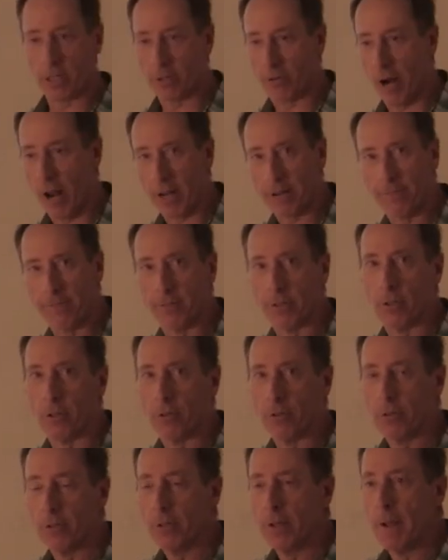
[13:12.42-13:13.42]
crack filled.
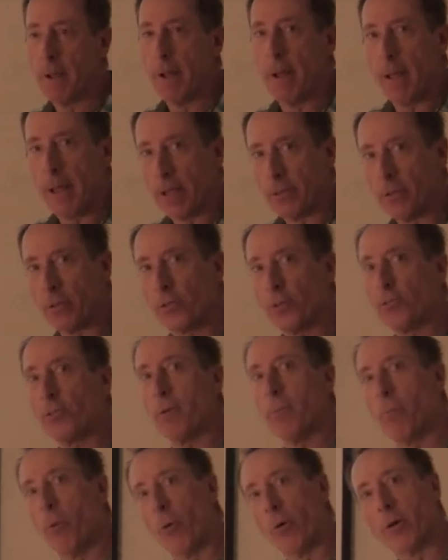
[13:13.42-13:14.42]
And this is
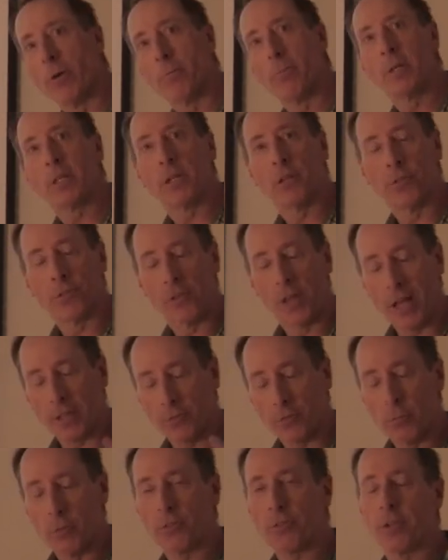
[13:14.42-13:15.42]
important because
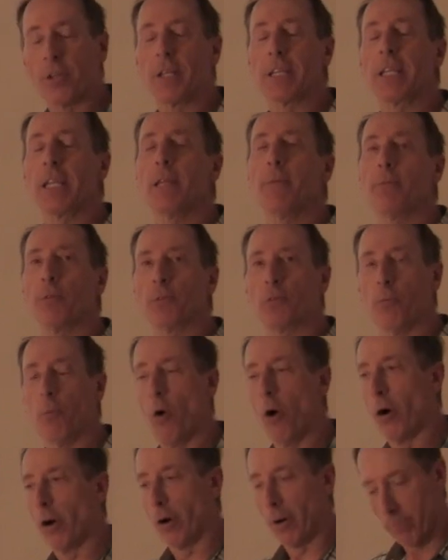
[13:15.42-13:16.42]
that's what's going to keep us
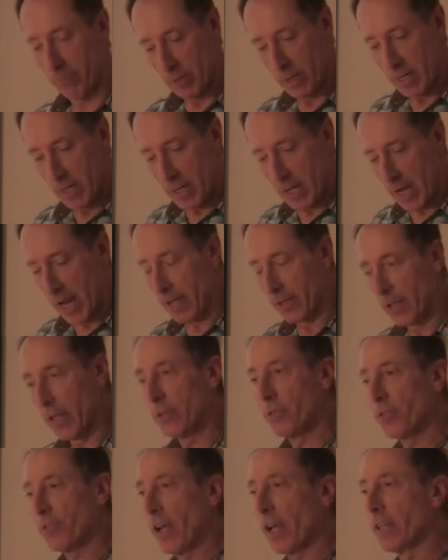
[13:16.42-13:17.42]
warm. And
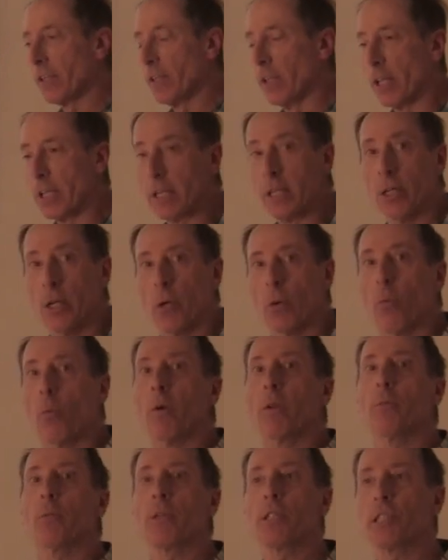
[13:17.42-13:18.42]
then secondly,
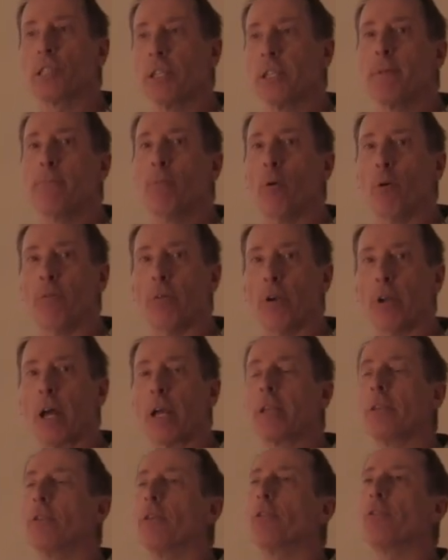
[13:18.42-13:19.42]
when we sleep
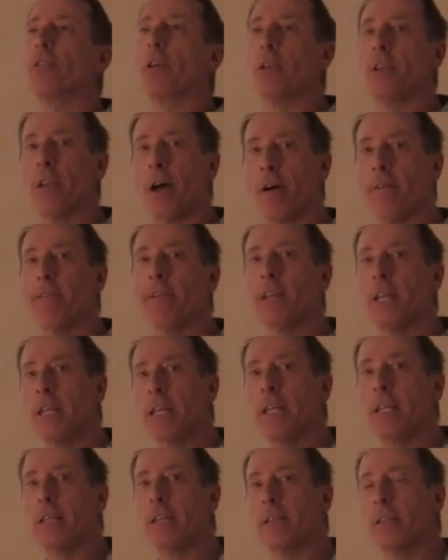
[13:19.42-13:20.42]
overnight, there's enough
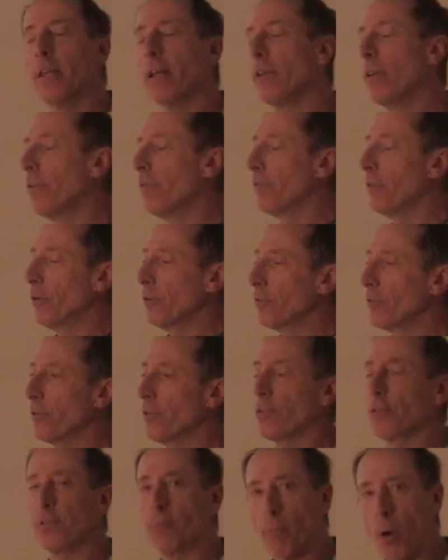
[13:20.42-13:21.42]
heat that if there's the
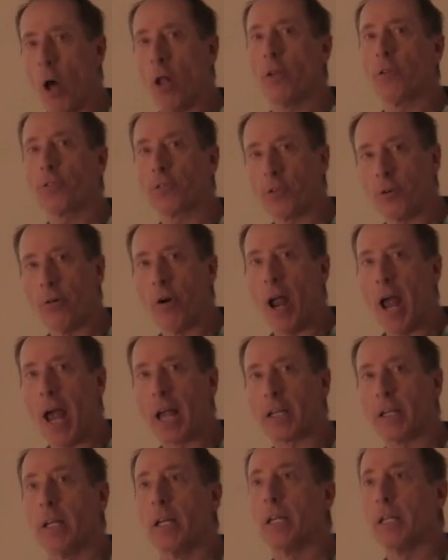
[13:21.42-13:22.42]
smallest
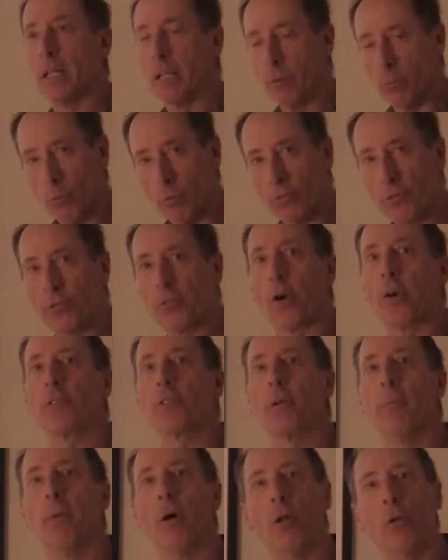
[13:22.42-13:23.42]
crack, it will start
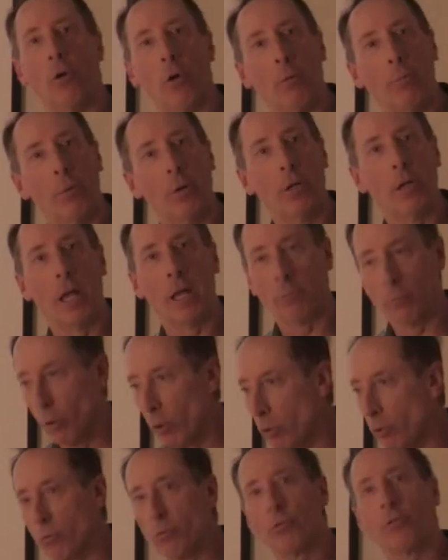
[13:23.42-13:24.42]
to melt open and we'll
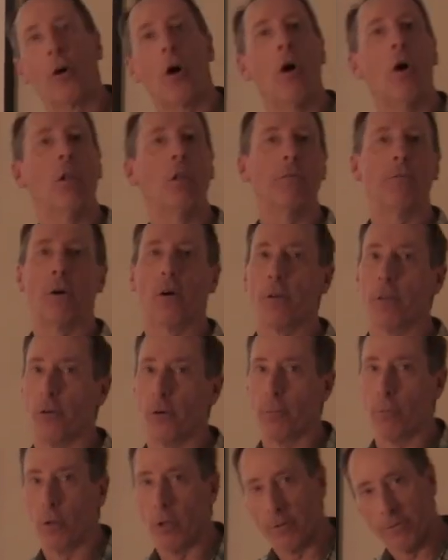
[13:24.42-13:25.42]
lose all of our
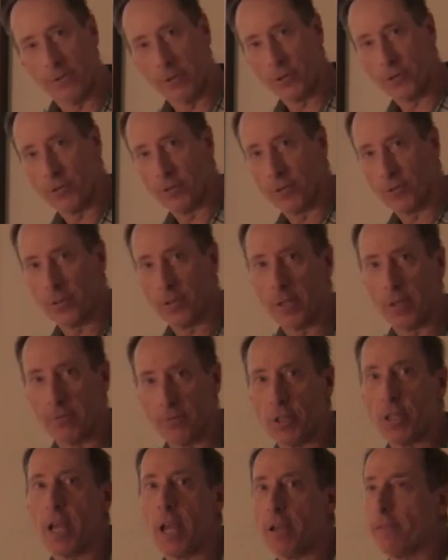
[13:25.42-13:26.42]
thermal efficiency of the